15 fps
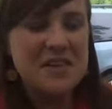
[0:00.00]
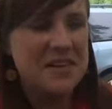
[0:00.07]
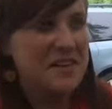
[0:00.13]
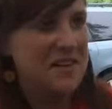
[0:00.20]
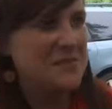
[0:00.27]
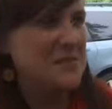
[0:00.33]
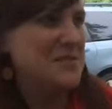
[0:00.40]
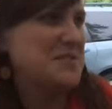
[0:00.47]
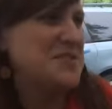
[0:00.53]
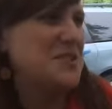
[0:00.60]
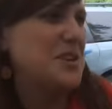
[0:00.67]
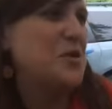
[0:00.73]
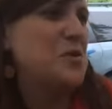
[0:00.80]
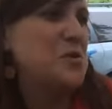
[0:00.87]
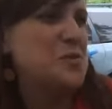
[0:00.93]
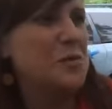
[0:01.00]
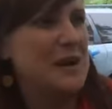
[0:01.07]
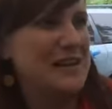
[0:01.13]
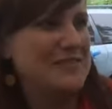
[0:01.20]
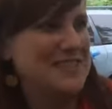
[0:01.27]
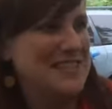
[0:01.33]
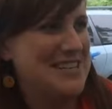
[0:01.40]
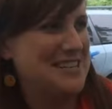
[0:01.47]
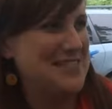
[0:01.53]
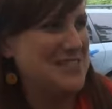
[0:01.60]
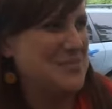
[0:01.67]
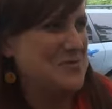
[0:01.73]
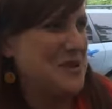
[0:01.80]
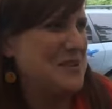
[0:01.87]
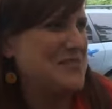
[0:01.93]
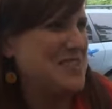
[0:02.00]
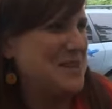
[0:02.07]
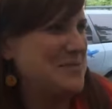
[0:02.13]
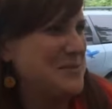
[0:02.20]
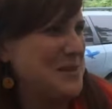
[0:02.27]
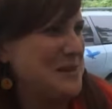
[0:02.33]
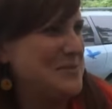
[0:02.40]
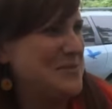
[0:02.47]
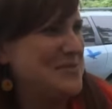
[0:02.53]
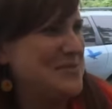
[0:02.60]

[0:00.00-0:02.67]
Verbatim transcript: I don't want to say old wives' tales because mm -hmm. wives get blamed